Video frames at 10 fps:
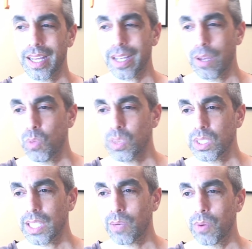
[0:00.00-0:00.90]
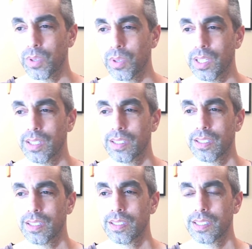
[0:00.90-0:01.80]
it wasn't like we were the
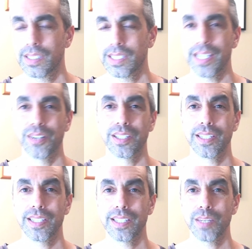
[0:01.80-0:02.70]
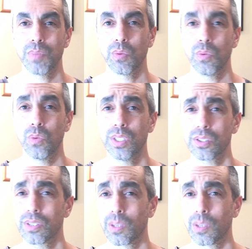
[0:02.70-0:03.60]
C or D team, but we
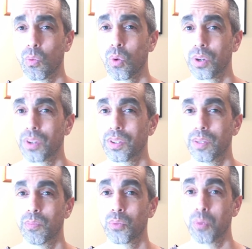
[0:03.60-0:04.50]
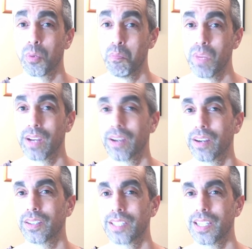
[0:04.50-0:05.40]
certainly weren't the
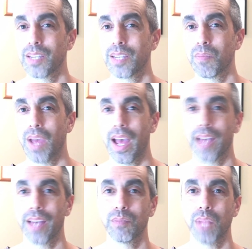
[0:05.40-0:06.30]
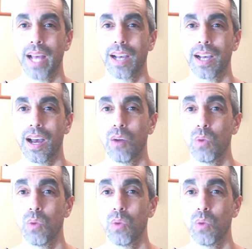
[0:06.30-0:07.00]
premier team at Black Isle.